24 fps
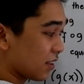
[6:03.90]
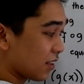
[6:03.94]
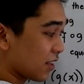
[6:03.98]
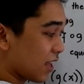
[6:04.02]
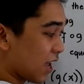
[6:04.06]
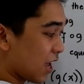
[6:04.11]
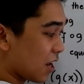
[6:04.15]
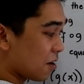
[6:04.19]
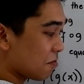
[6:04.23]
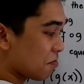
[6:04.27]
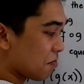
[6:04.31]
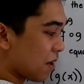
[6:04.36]

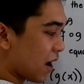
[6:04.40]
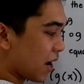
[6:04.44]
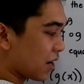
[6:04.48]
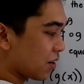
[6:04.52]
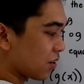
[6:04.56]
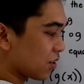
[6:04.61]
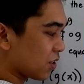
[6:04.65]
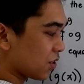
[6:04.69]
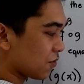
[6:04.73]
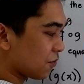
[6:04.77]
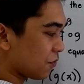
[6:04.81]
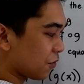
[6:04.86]
Then
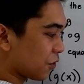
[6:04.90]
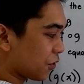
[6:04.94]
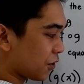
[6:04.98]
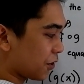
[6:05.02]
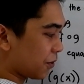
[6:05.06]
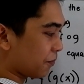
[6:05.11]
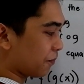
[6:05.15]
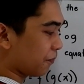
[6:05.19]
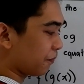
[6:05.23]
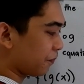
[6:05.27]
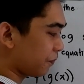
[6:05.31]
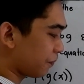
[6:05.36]
minus 4.
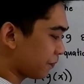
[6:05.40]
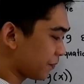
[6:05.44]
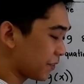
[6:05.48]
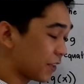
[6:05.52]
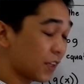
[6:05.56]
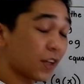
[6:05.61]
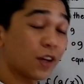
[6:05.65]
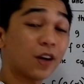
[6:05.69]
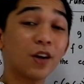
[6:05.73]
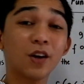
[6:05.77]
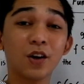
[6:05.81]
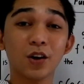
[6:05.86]

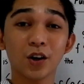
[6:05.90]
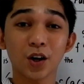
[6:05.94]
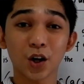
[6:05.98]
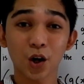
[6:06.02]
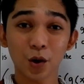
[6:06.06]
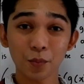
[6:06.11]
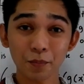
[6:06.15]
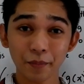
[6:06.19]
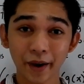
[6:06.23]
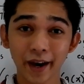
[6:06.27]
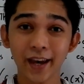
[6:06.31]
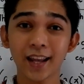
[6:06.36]

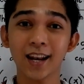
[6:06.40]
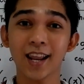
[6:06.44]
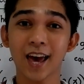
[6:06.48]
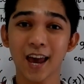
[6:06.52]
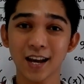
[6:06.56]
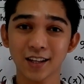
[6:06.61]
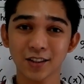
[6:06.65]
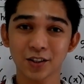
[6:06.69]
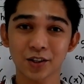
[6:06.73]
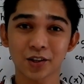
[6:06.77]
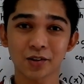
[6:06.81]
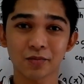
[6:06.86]
Combine
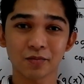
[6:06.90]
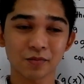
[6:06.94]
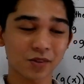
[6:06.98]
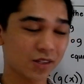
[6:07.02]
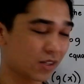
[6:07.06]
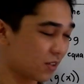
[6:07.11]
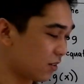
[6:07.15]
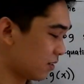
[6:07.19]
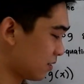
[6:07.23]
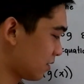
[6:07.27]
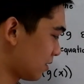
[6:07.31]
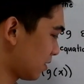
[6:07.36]
like
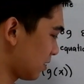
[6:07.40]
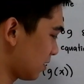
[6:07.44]
terms.